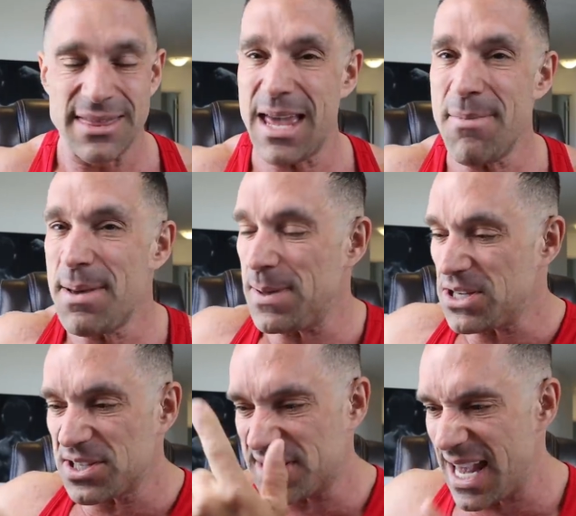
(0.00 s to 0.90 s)
They might be
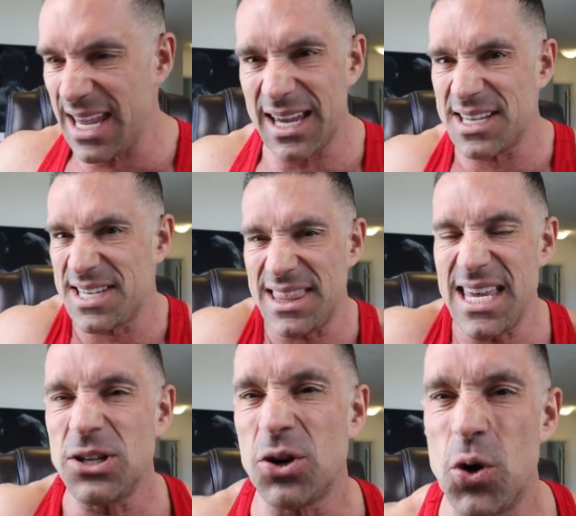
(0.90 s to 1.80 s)
just saying because they
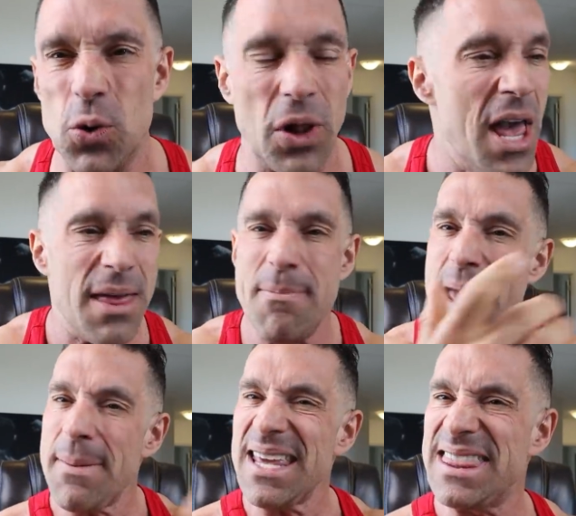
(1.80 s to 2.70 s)
think they're cool.
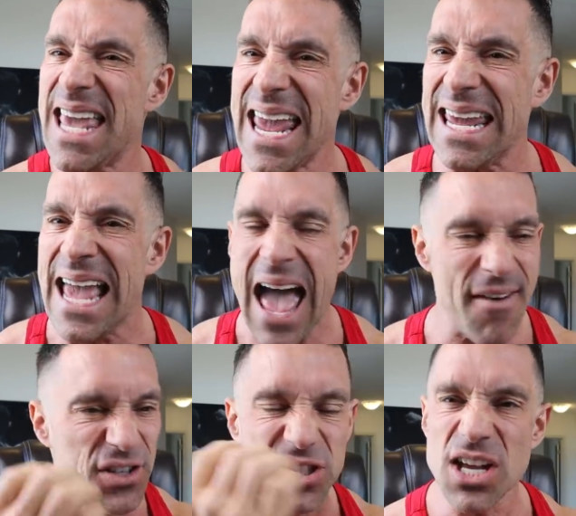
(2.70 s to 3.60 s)
Maybe they
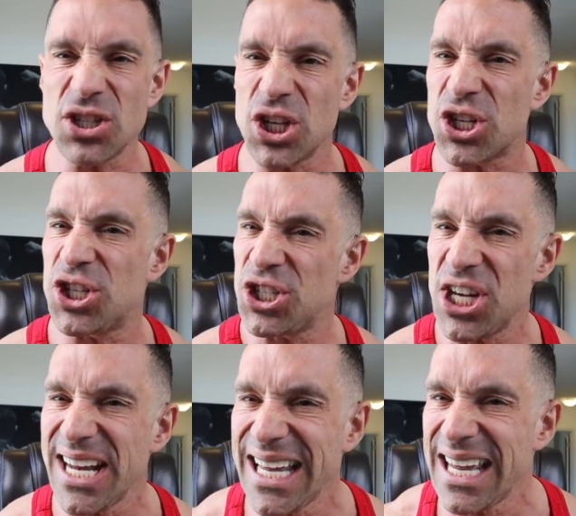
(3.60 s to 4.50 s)
have such a
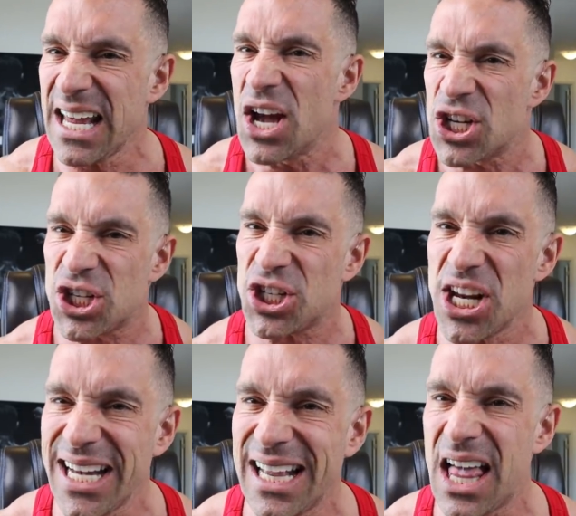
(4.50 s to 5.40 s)
shitty,
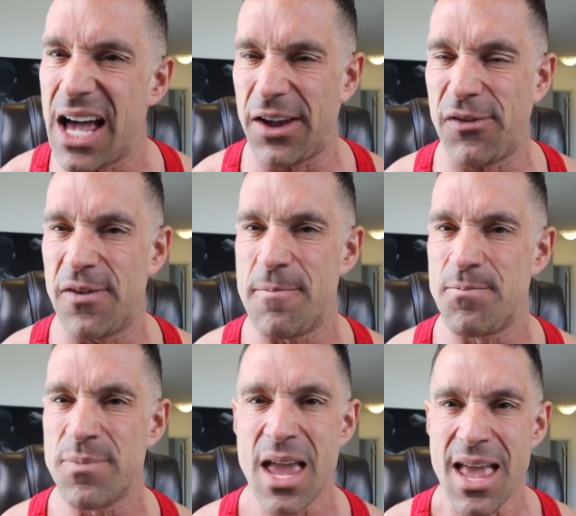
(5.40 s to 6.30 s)
shitty life
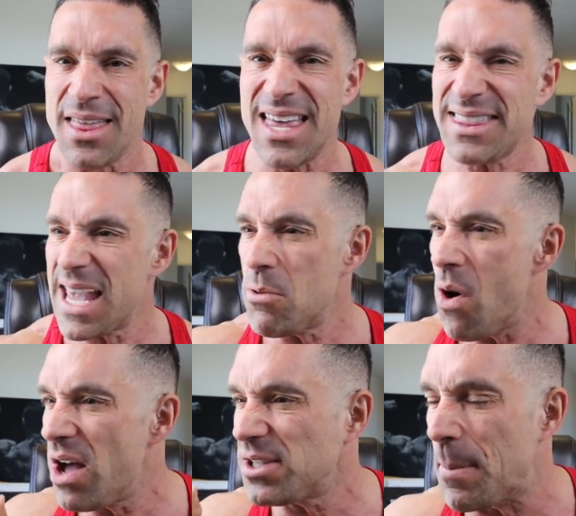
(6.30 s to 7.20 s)
that they
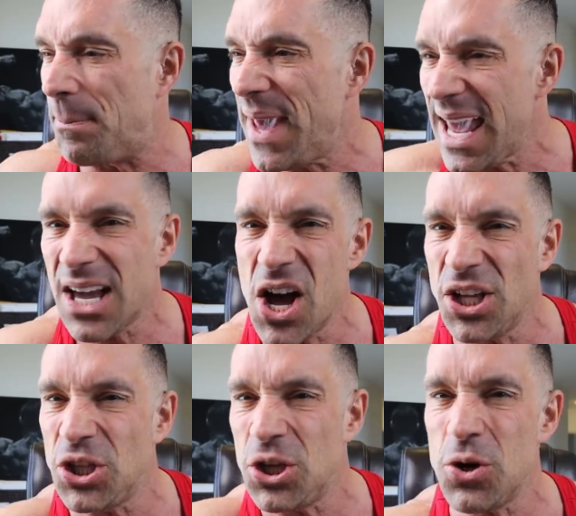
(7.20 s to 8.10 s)
want to pick
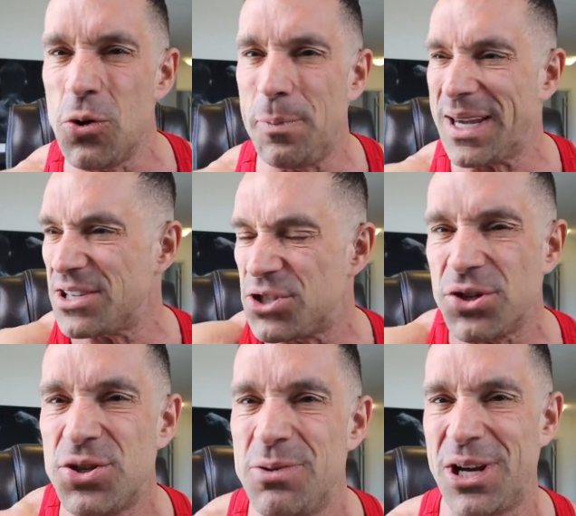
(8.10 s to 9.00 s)
on you because
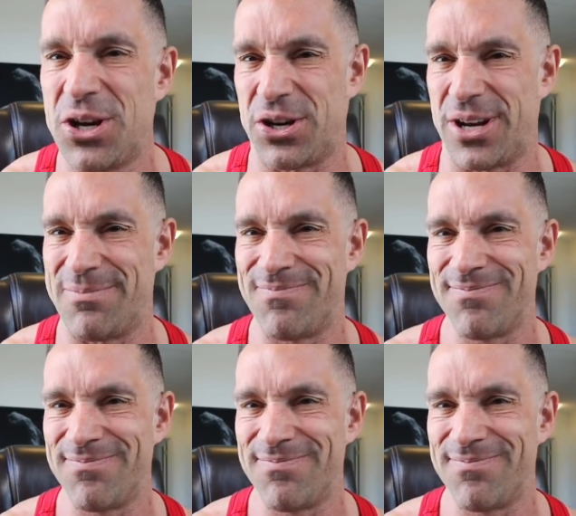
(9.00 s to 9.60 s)
you're doing good.